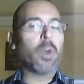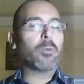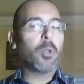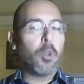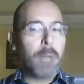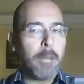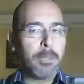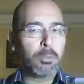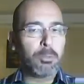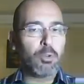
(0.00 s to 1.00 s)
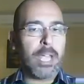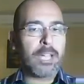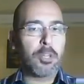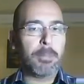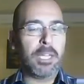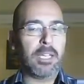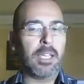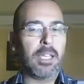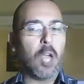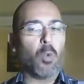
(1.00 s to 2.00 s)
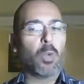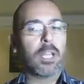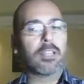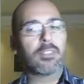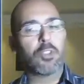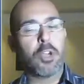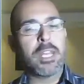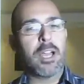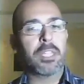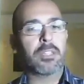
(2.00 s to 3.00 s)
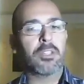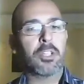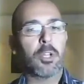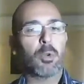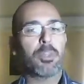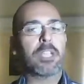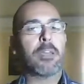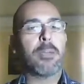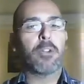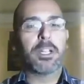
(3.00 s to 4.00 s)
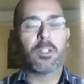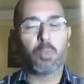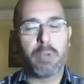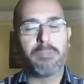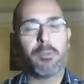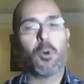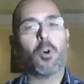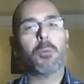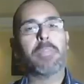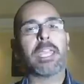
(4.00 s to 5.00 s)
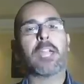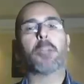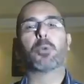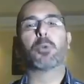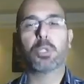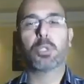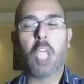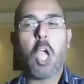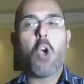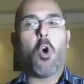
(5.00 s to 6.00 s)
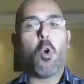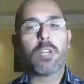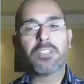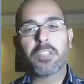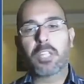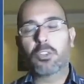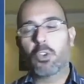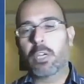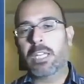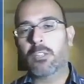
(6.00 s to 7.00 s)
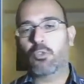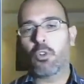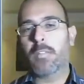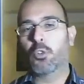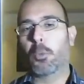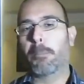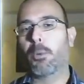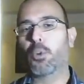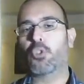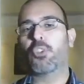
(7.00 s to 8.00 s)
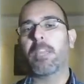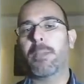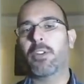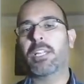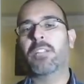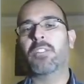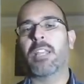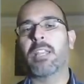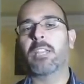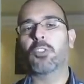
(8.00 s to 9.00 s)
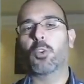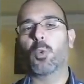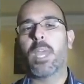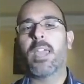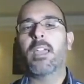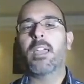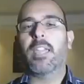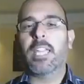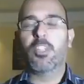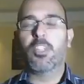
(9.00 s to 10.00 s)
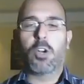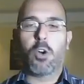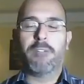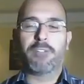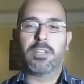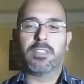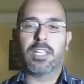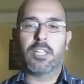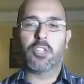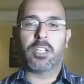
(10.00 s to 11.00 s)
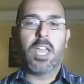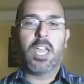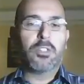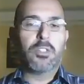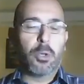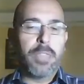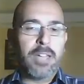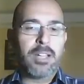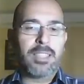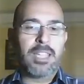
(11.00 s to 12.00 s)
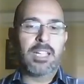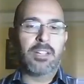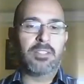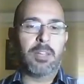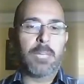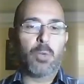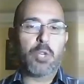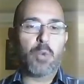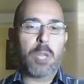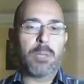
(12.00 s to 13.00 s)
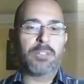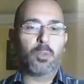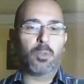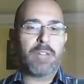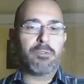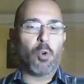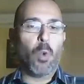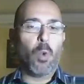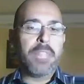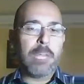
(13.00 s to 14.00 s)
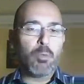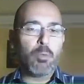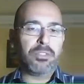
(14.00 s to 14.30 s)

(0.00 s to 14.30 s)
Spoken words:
what will Obama's reaction be? Will it turn out that, the Americans were informed, they had approved, or is it that Turkey is trying to push the Americans and NATO into a confrontation? So that, I think, is something which we must wait for, what the